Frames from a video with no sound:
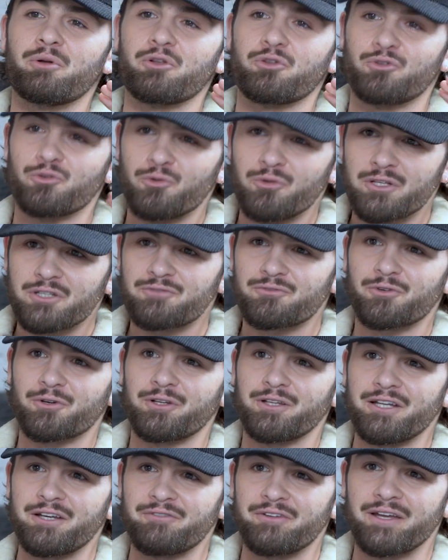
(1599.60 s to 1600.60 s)
to do this for
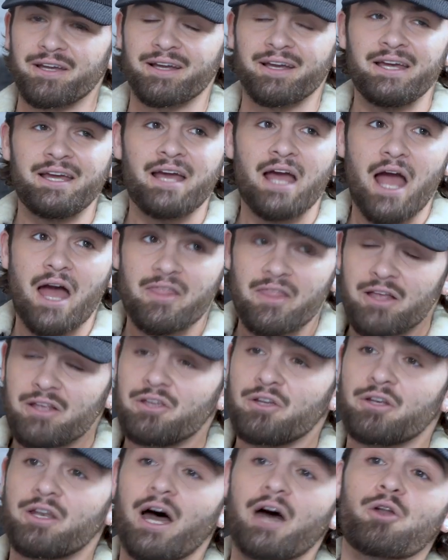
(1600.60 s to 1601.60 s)
a living. And then
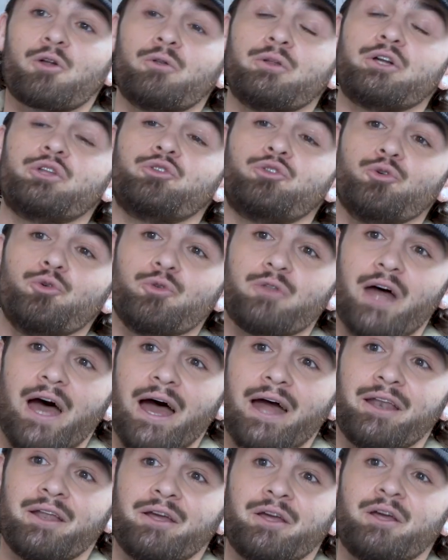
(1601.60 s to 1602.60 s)
you not only do
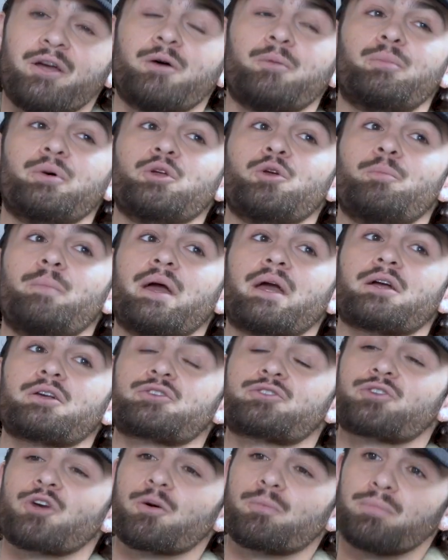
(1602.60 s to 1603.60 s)
that, but you make a
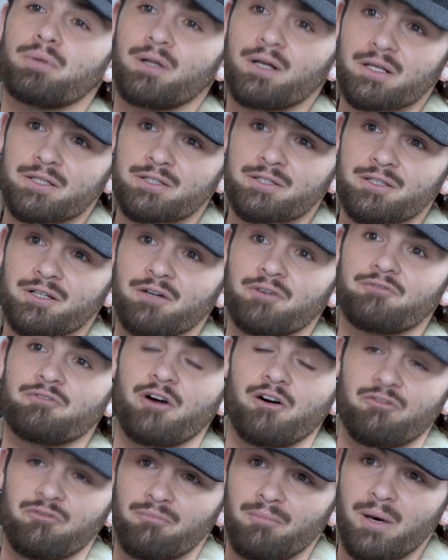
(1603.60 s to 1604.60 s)
surplus
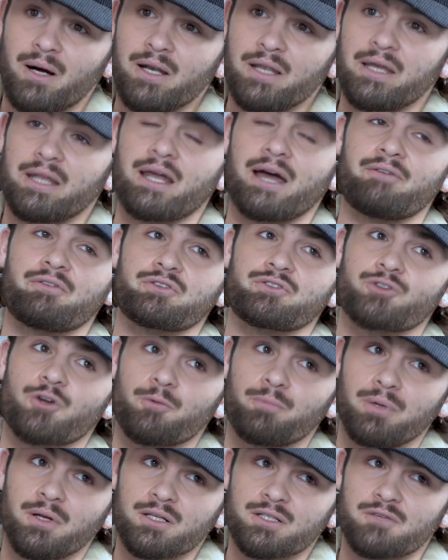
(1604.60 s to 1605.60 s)
of money and have a
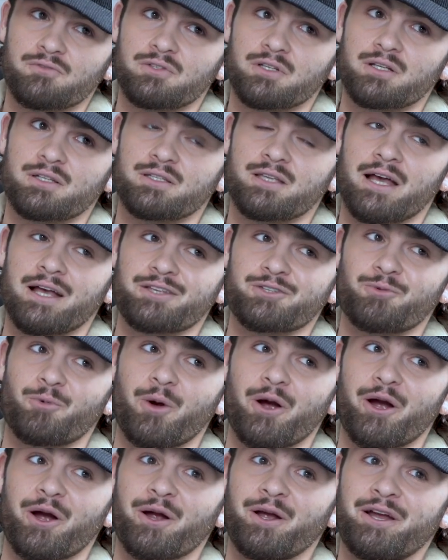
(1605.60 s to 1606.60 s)
surplus of success
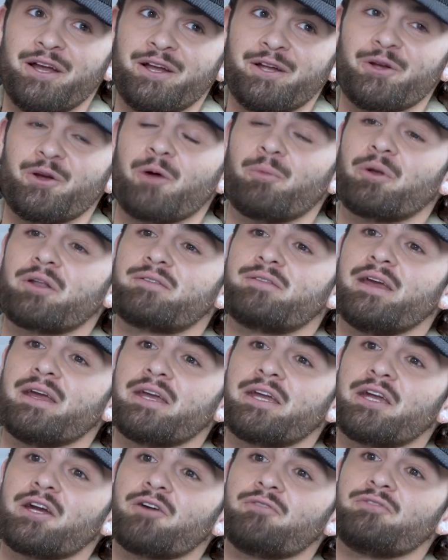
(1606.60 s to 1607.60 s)
where you're able to
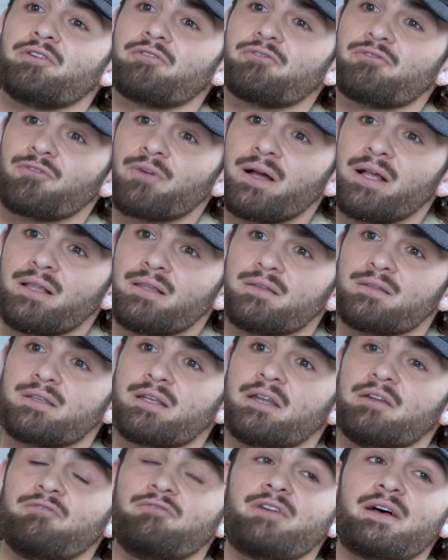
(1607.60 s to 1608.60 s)
take care of your friends
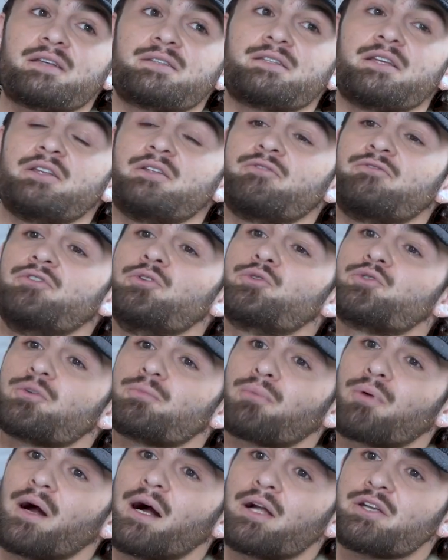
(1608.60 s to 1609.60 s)
and invest in future
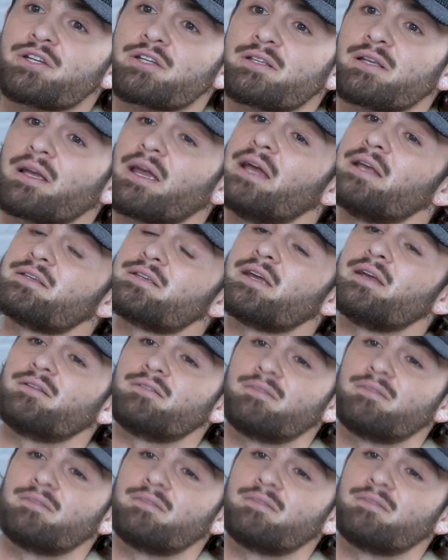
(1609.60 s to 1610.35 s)
projects in case